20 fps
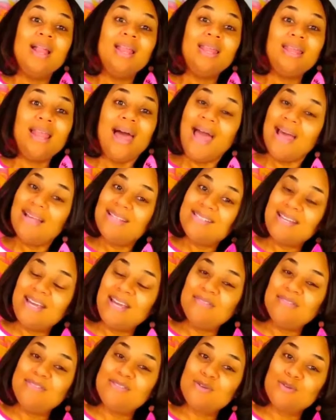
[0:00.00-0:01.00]
last day
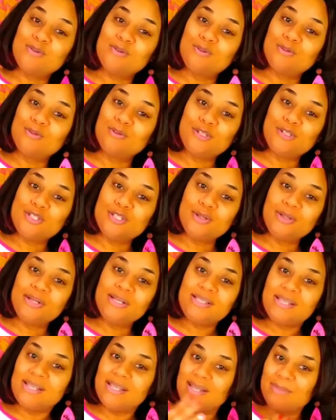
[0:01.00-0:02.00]
of school for
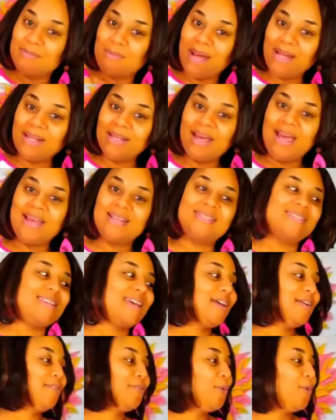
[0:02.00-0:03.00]
students. And then my last
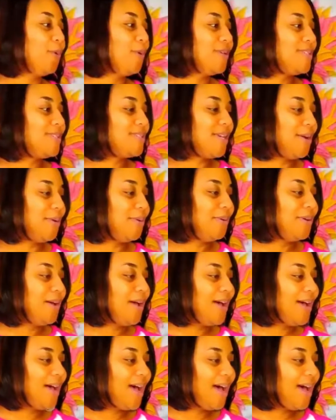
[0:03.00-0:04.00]
day, of course.
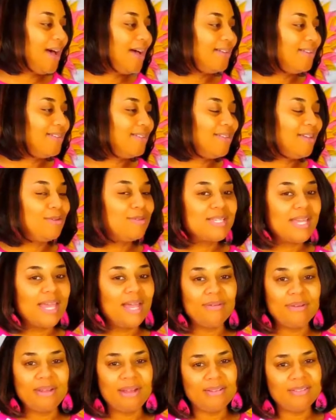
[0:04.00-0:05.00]
So those
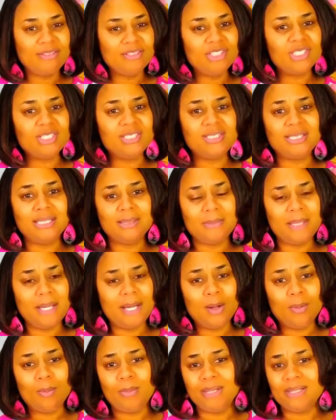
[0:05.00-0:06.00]
countdowns just seem to
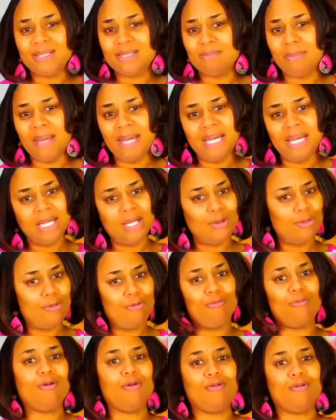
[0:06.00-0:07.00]
help us make it
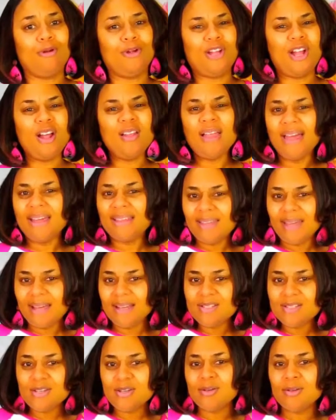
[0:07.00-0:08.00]
through. Are y'all like
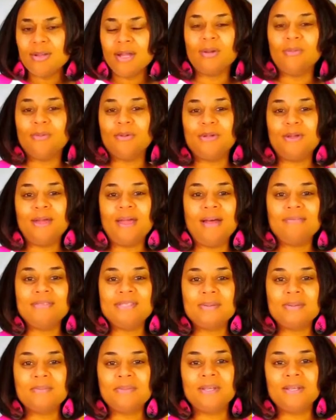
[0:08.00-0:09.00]
that too? Like when you have
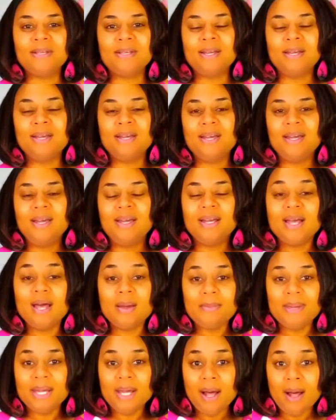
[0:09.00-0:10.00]
something
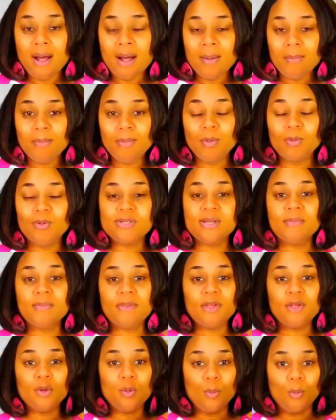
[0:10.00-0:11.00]
coming up or
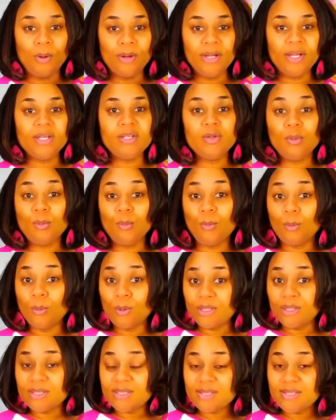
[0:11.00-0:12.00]
something you're working
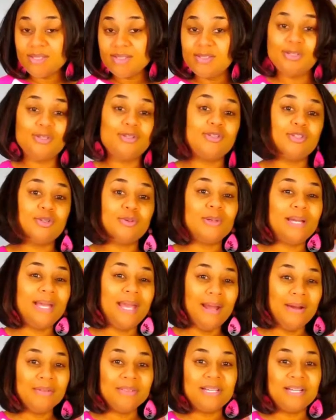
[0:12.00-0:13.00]
towards, do you do a
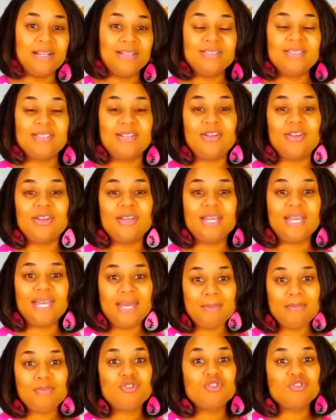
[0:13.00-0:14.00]
countdown so you can
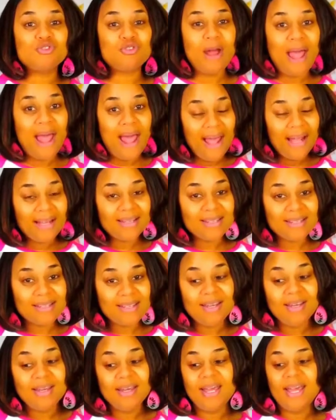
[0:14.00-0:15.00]
keep track?
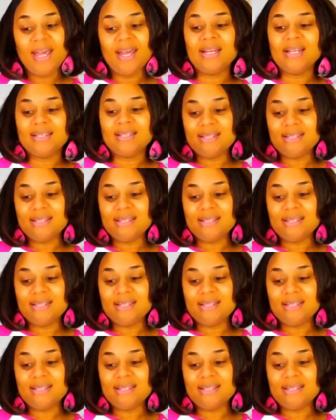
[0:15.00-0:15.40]
And